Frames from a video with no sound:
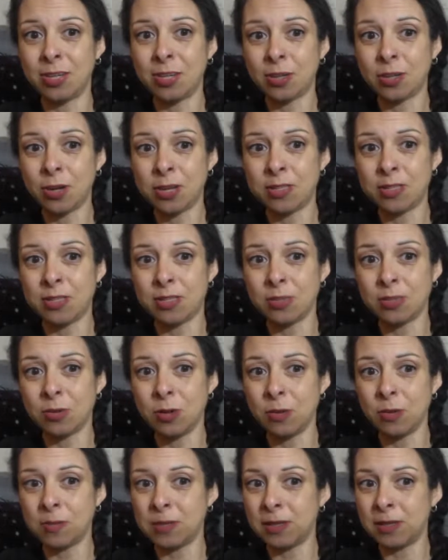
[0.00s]
crazy
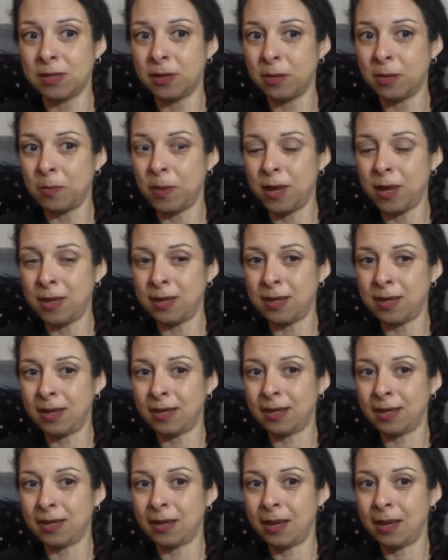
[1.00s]
storms, and they're
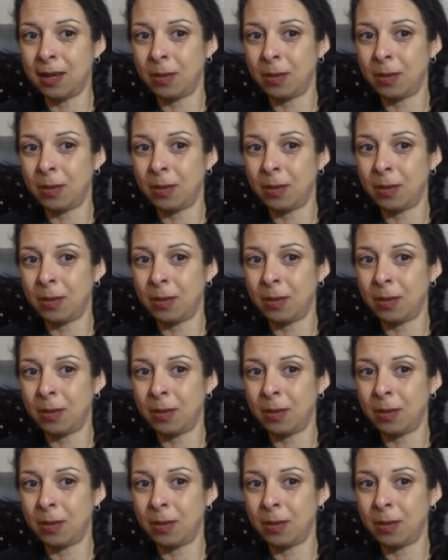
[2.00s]
bending,